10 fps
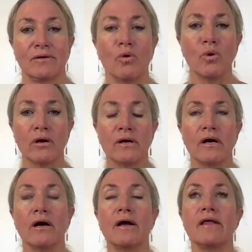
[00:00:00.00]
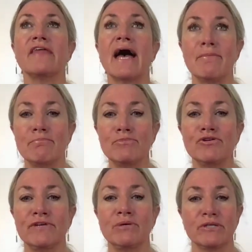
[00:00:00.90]
Or that
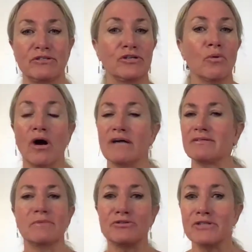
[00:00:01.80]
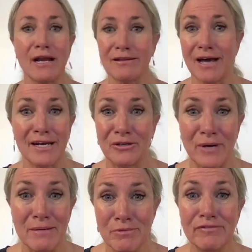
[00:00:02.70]
movie was so awesome. There's not a lot of
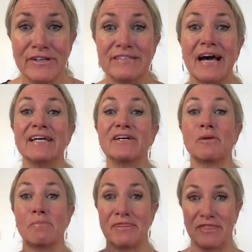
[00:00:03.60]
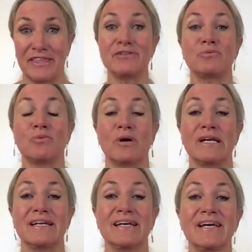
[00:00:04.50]
great movies out here, but this
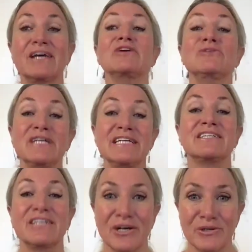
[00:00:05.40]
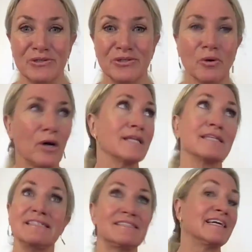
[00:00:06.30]
one you need to go to, or at
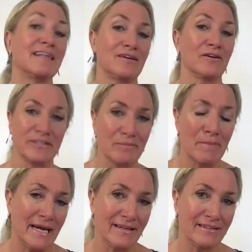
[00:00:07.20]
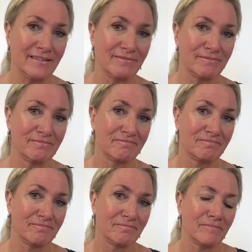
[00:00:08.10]
least get it on demand.
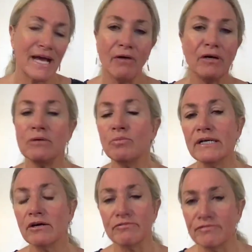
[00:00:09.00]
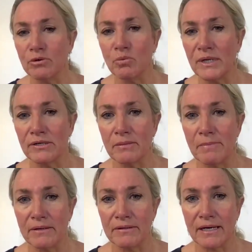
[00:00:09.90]
How come we don't feel weird
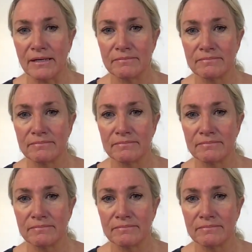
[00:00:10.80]
about that?